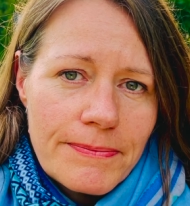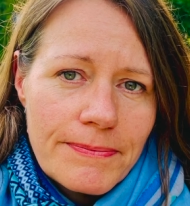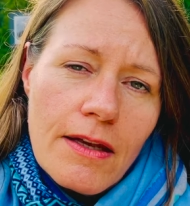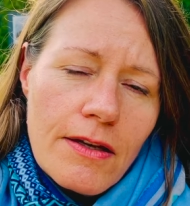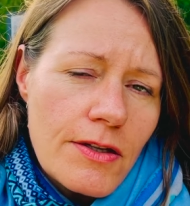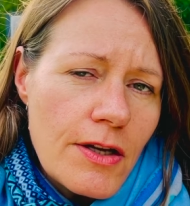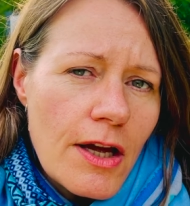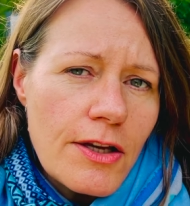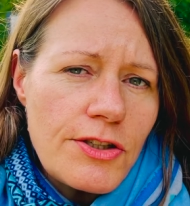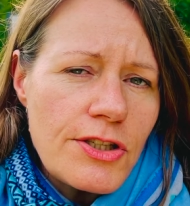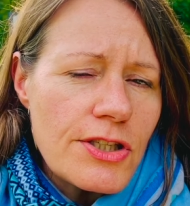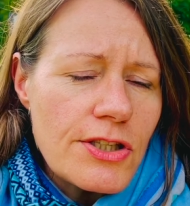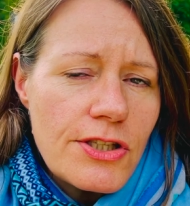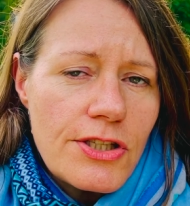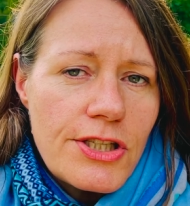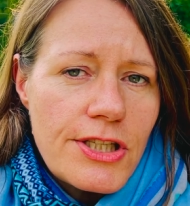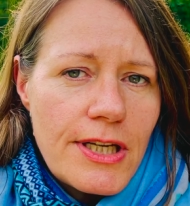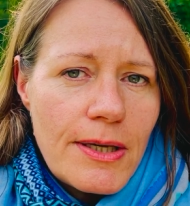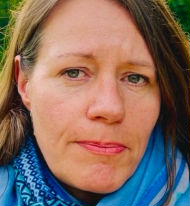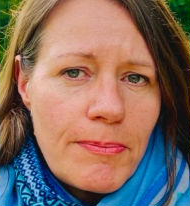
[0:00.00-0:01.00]
not just
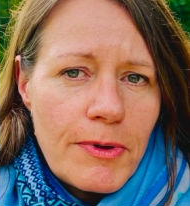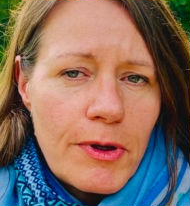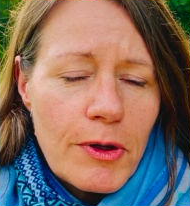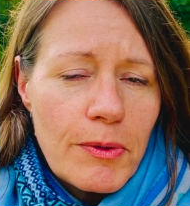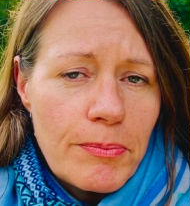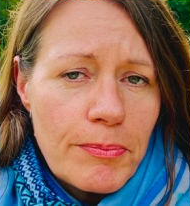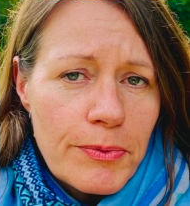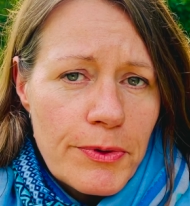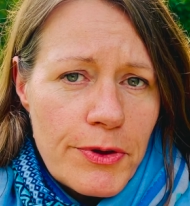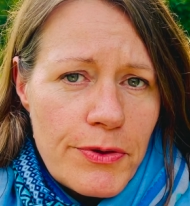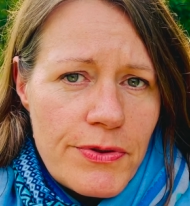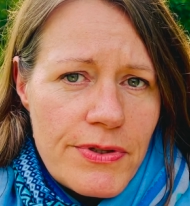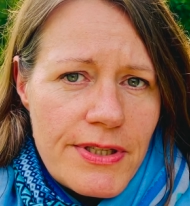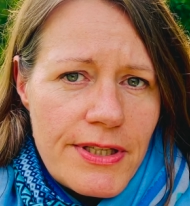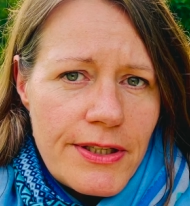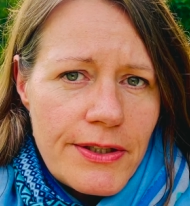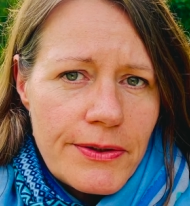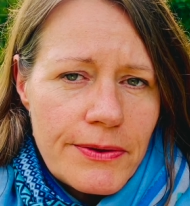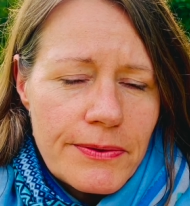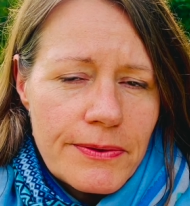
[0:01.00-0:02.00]
chip or bruise
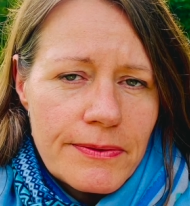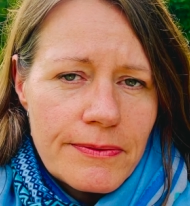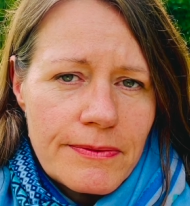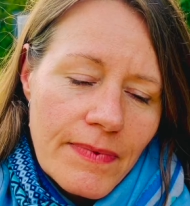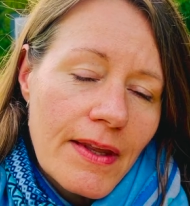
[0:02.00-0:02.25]
you,